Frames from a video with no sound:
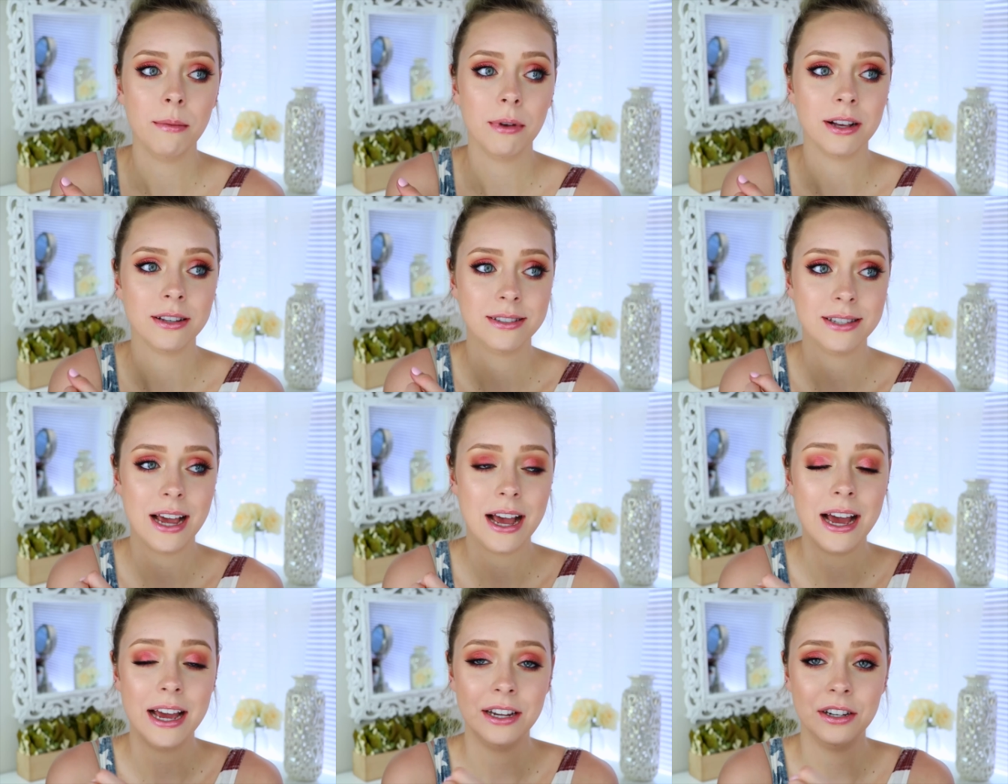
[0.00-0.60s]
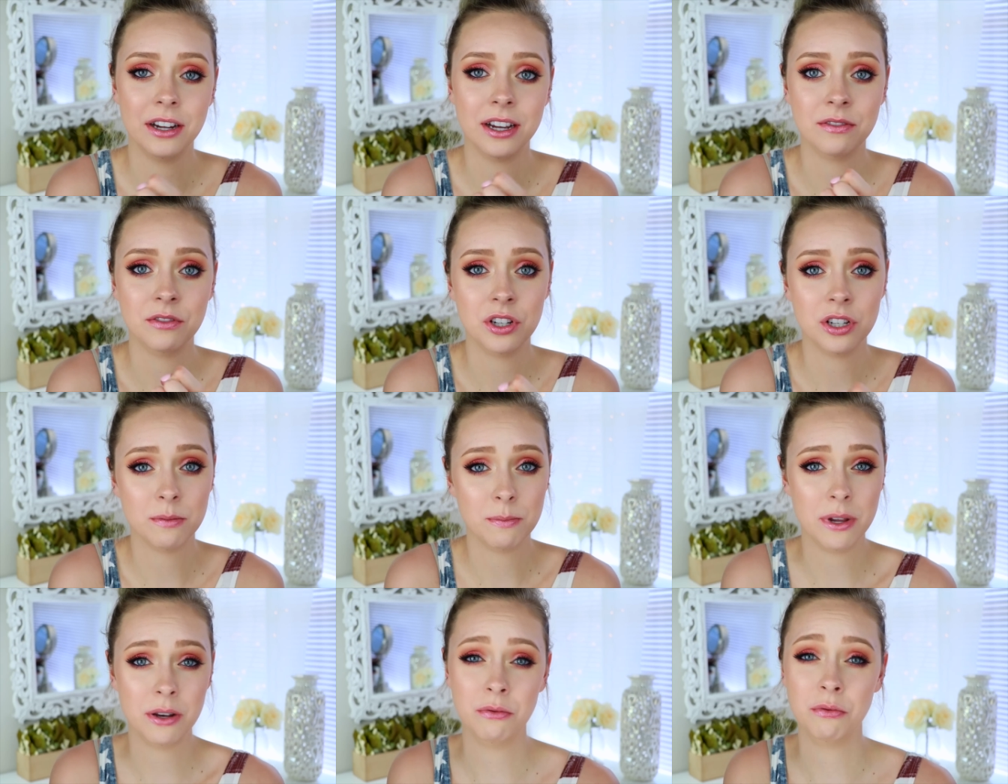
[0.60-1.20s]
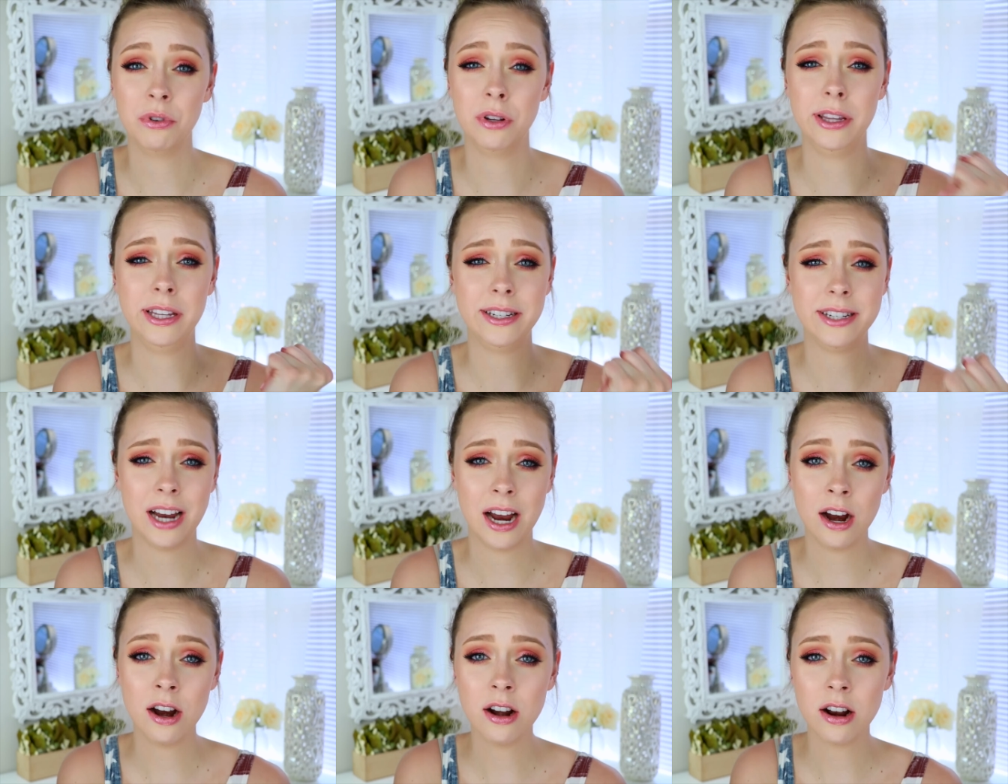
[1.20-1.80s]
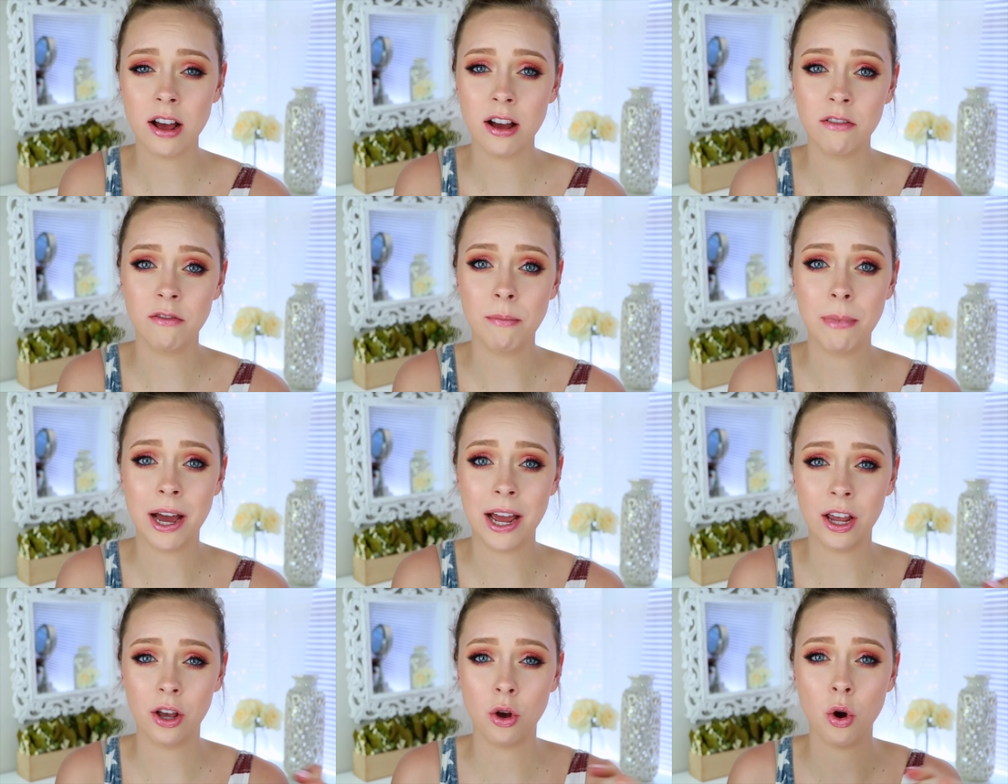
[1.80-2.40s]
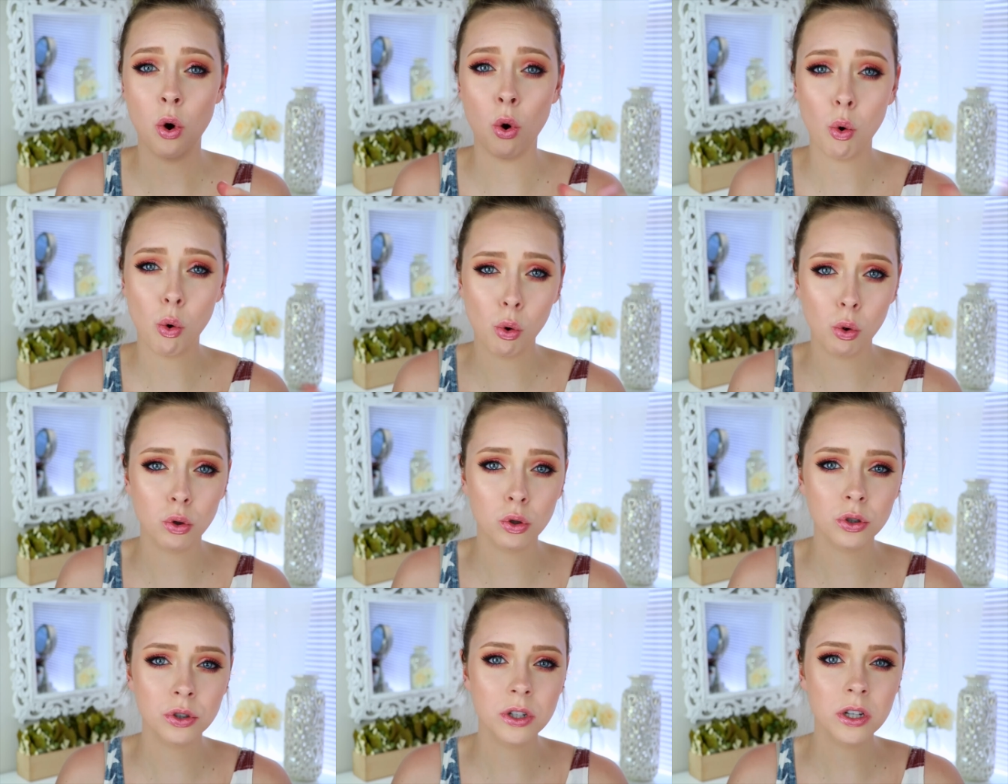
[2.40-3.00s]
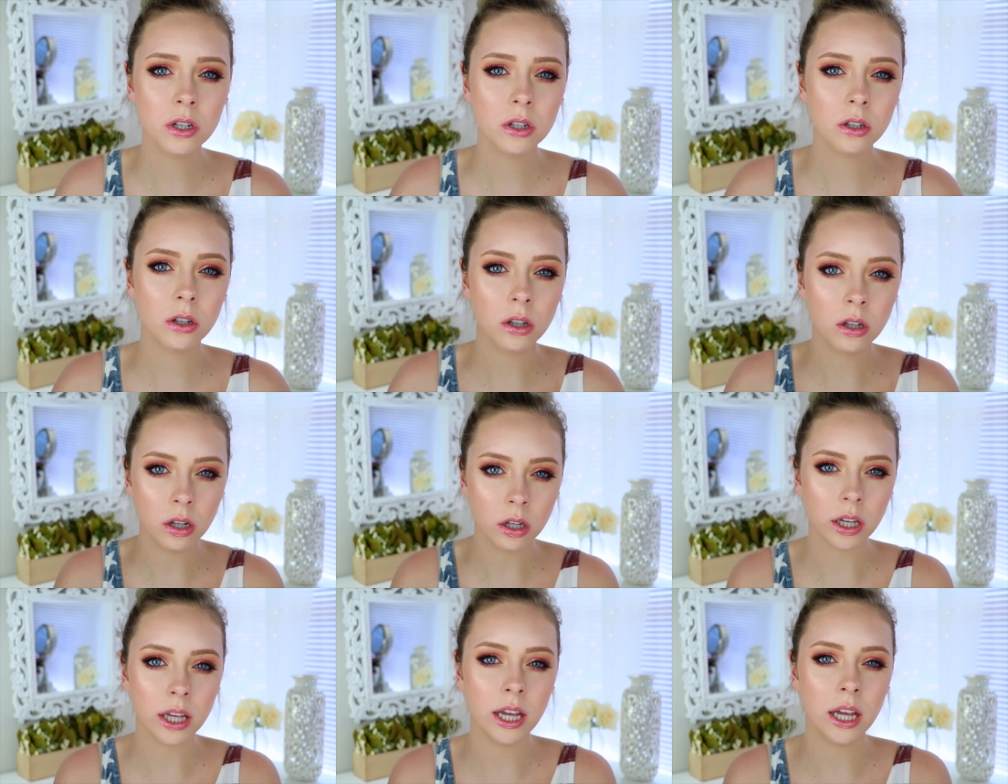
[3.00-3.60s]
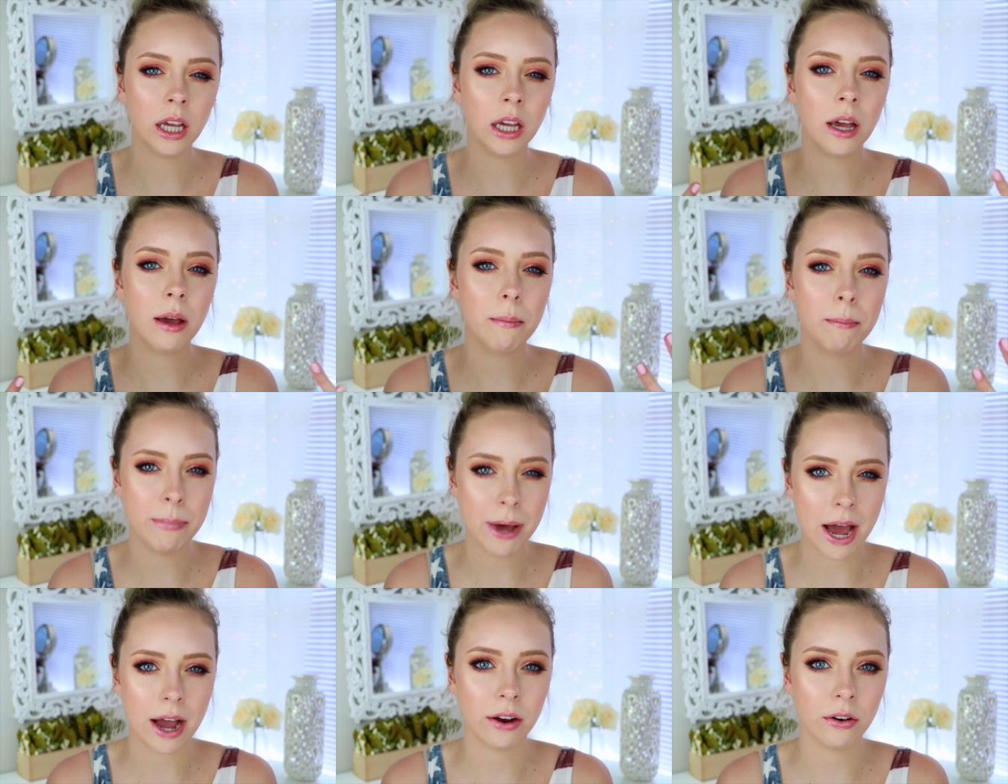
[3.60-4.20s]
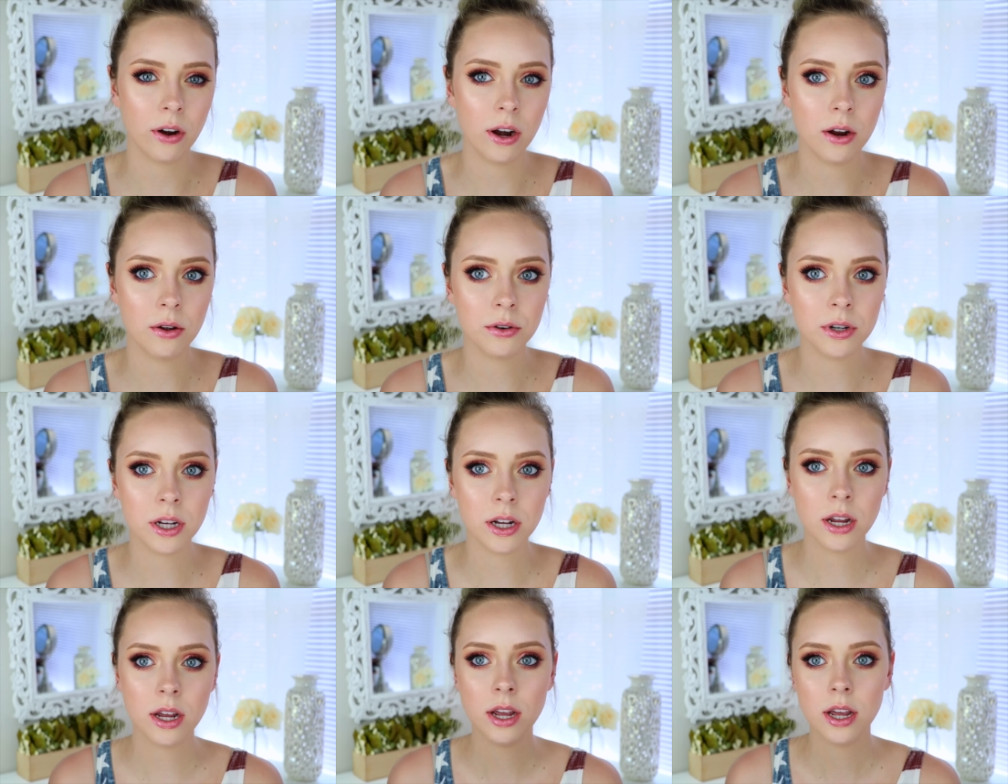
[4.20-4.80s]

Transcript: because I have just been really tired of my cold looking background.